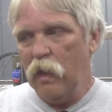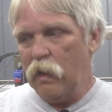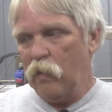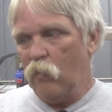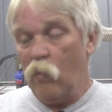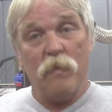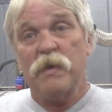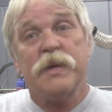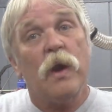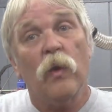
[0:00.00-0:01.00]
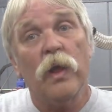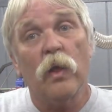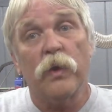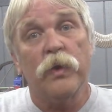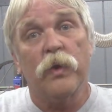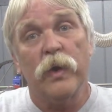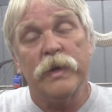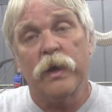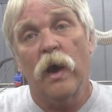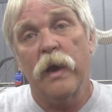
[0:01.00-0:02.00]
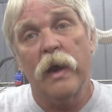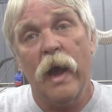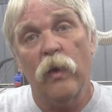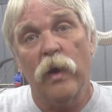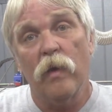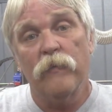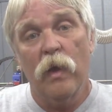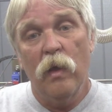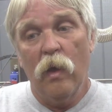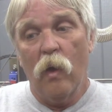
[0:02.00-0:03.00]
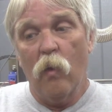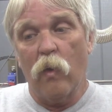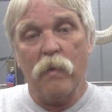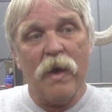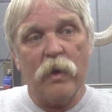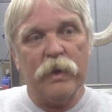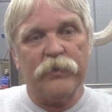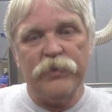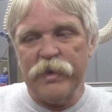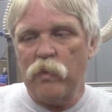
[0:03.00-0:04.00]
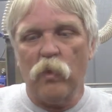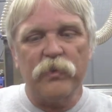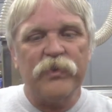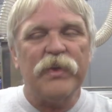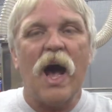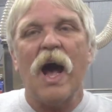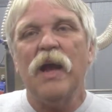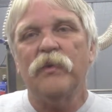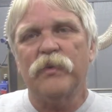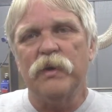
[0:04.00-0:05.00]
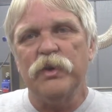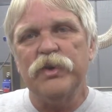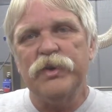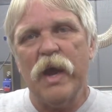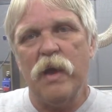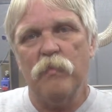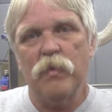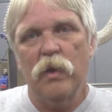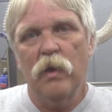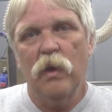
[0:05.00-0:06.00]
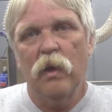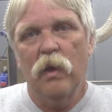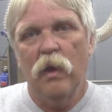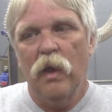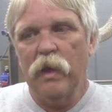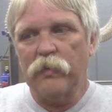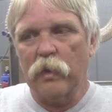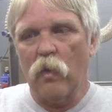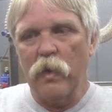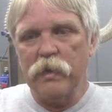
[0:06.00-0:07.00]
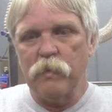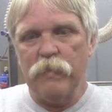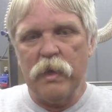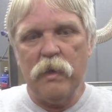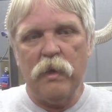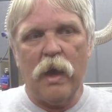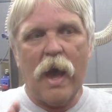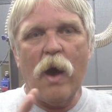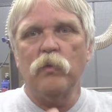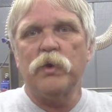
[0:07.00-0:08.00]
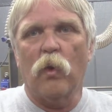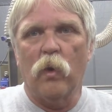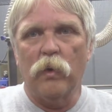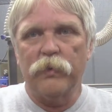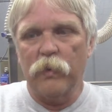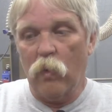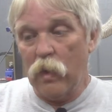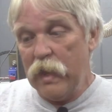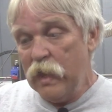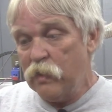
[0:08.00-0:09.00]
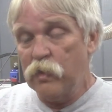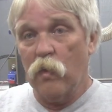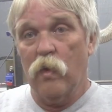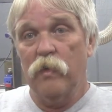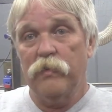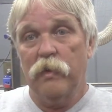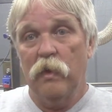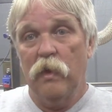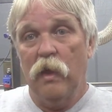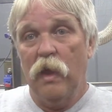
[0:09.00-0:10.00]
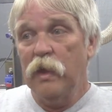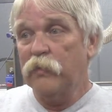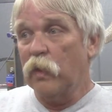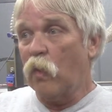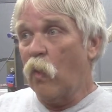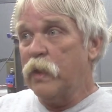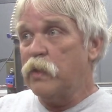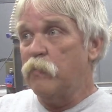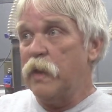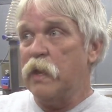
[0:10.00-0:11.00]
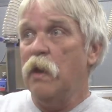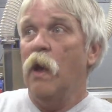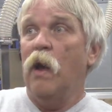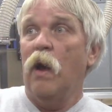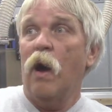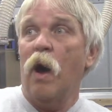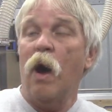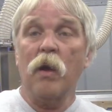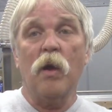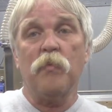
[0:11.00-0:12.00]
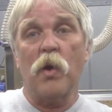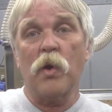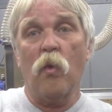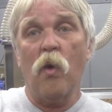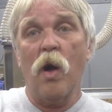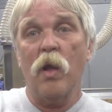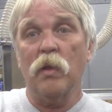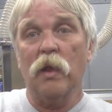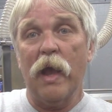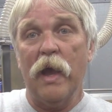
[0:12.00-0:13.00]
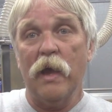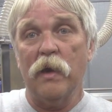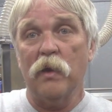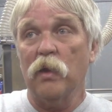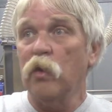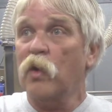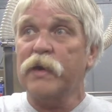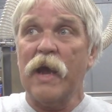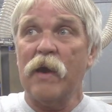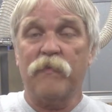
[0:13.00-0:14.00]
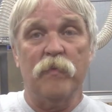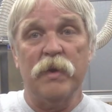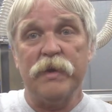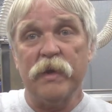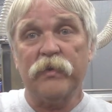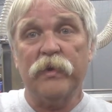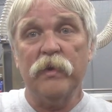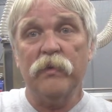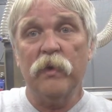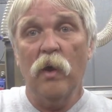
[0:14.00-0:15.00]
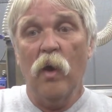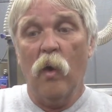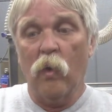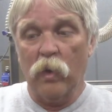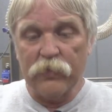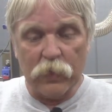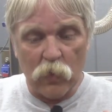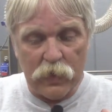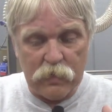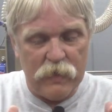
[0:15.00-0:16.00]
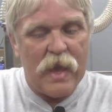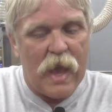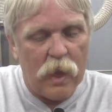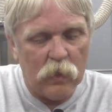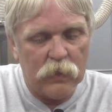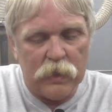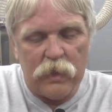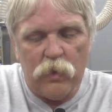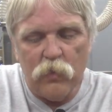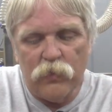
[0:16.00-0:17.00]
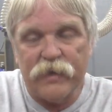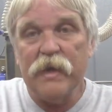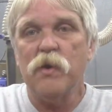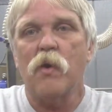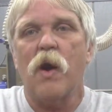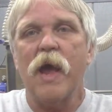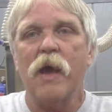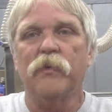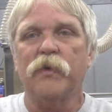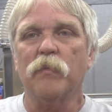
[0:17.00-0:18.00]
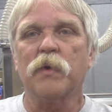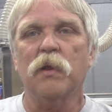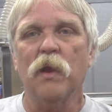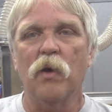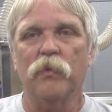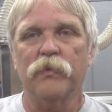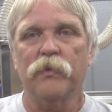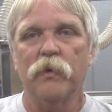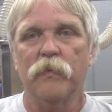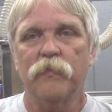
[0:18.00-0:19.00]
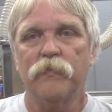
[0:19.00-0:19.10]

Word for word: Uh, what material are you going to cut it out of? What about its general size and shape? Is it going to be outdoors or indoors? Is it going to be hung up on a wall and looked at from a distance? Or is it going to be held and used in your hands up close?